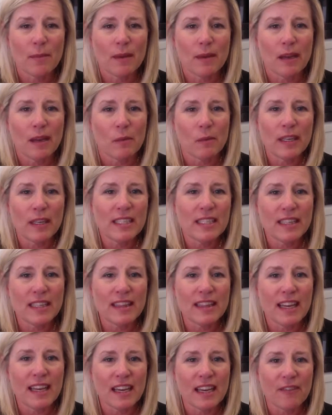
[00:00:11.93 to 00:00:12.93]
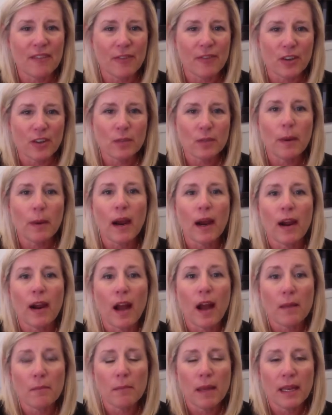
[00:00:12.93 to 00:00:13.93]
We did the first part
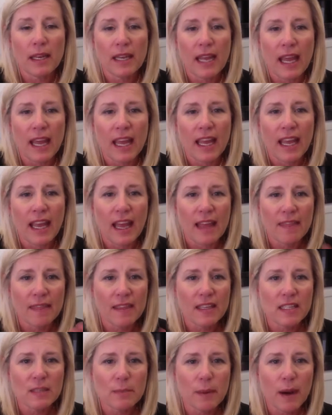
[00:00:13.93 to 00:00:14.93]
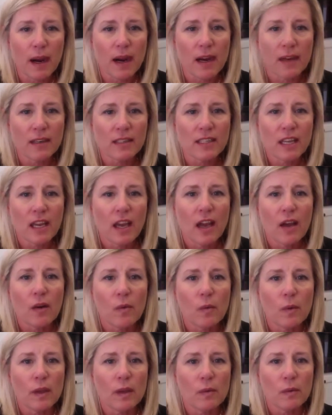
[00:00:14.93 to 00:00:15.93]
on Monday, and this part
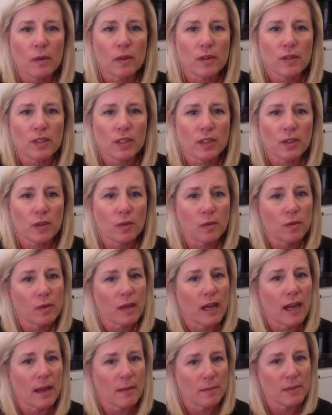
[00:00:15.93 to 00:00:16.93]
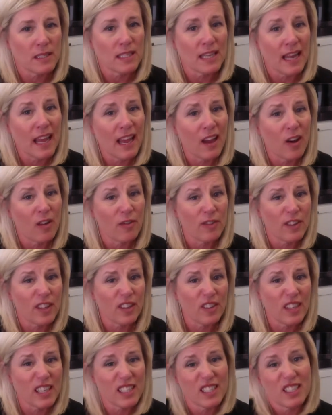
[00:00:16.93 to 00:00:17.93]
we will do today. Hopefully
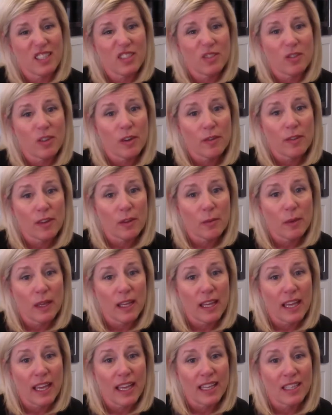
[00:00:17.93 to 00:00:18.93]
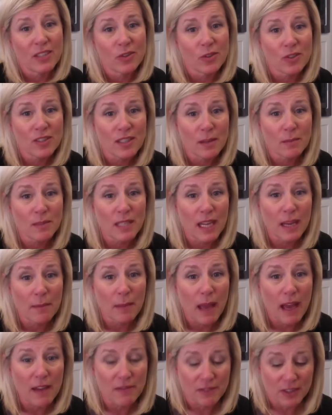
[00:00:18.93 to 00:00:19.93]
you'll get to do it over the weekend or sometime
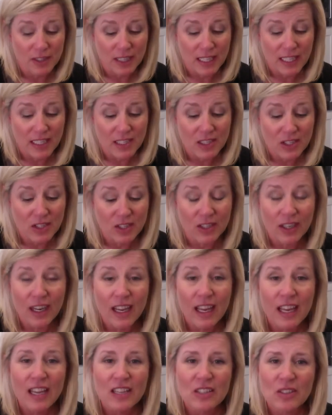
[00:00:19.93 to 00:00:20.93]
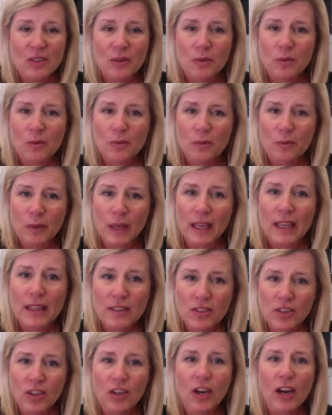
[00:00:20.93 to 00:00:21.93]
after Easter. So we
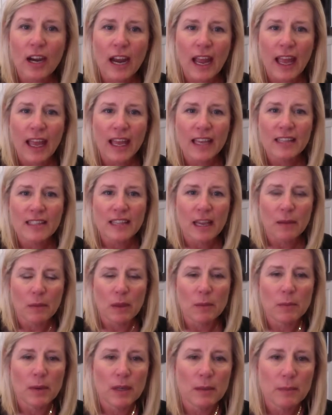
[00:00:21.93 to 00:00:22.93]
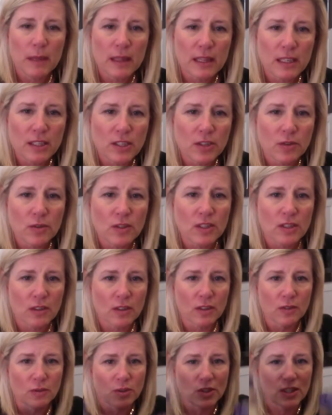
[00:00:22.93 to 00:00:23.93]
took our eggs and we put them in the two
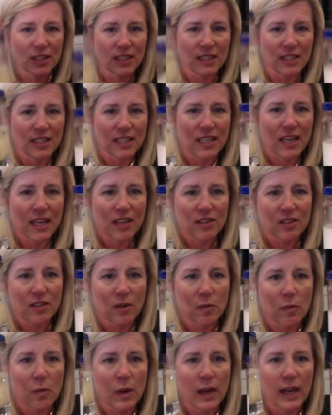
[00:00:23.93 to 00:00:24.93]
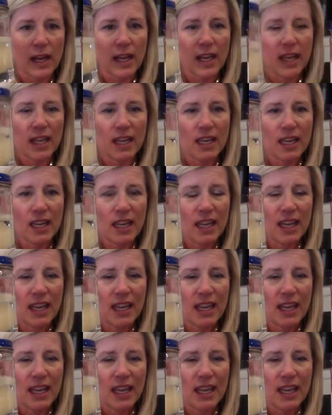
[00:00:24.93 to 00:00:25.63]
solutions. So one